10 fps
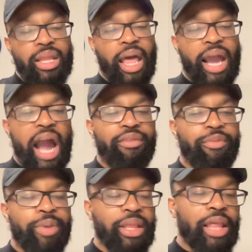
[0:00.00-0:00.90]
Like,
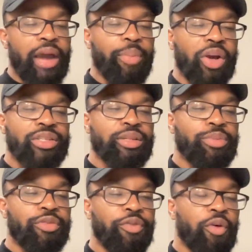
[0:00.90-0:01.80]
I've been that person
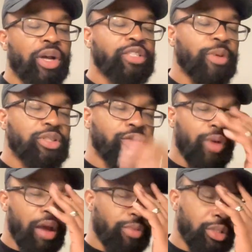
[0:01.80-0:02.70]
before, especially
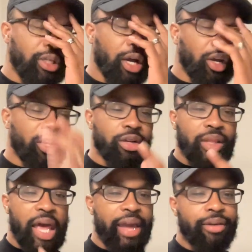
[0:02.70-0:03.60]
when I was younger,
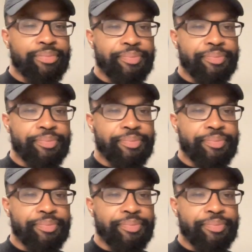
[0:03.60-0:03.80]
like,